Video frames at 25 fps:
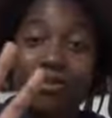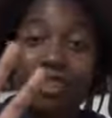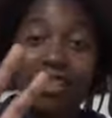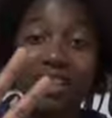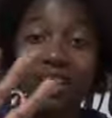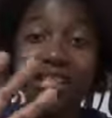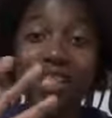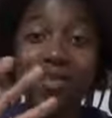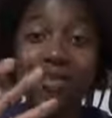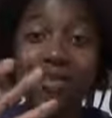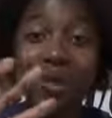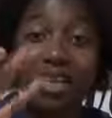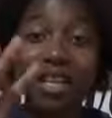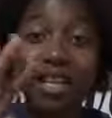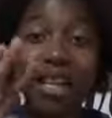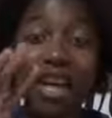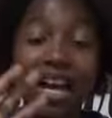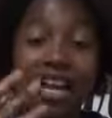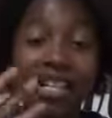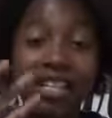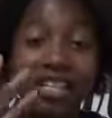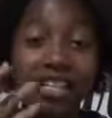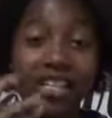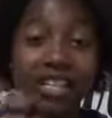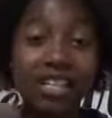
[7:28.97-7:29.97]
and this is my
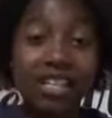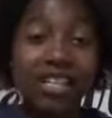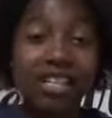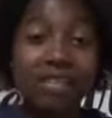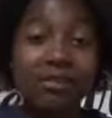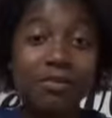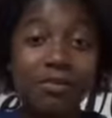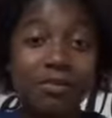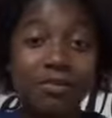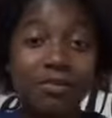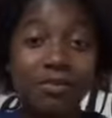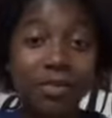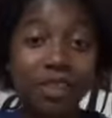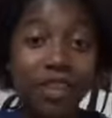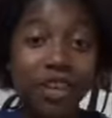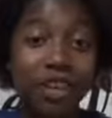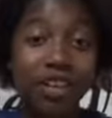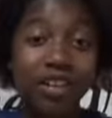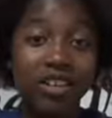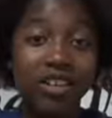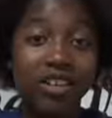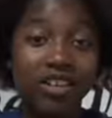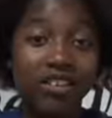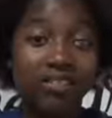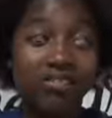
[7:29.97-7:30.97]
last tip.
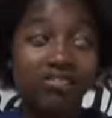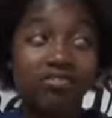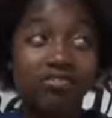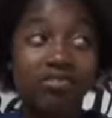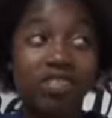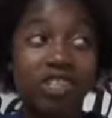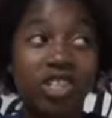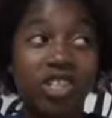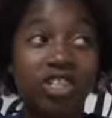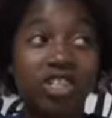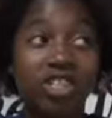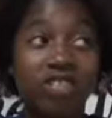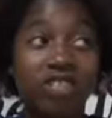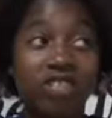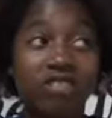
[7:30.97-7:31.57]
That'll